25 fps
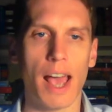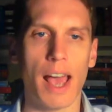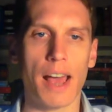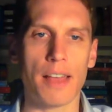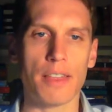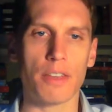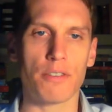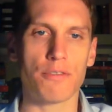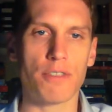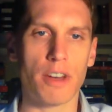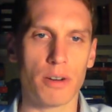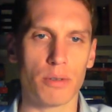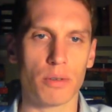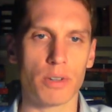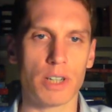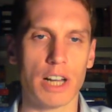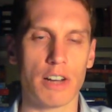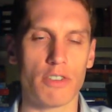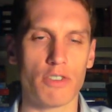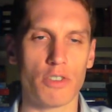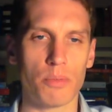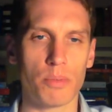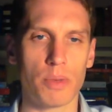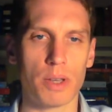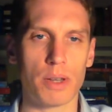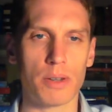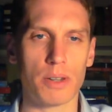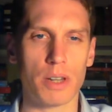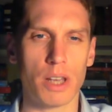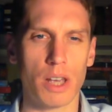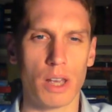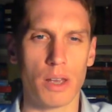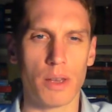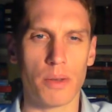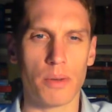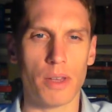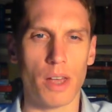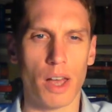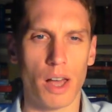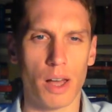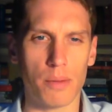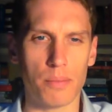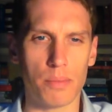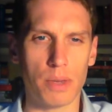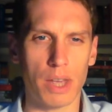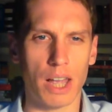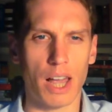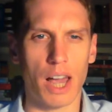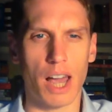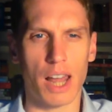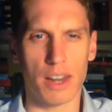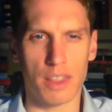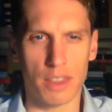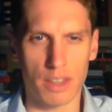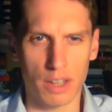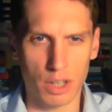and the federal government being kind of